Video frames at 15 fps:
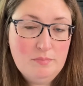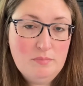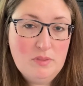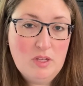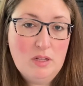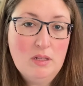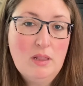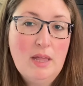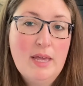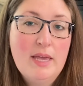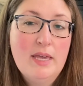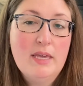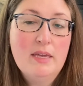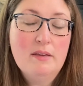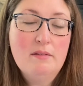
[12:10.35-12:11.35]
The
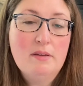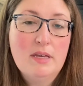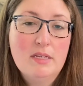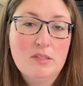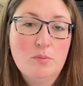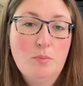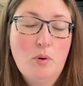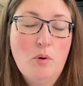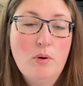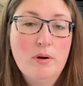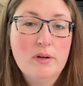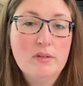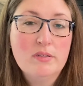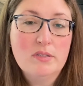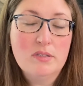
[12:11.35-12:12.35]
clay has
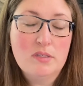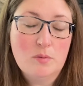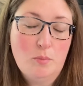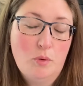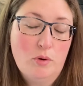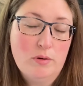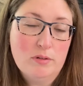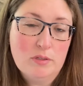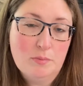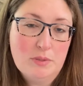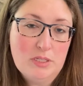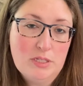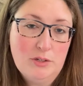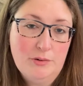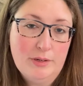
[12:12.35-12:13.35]
pores, it's a porous
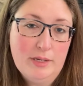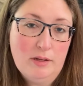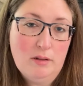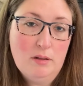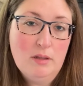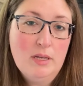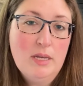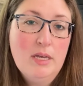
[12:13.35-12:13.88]
material.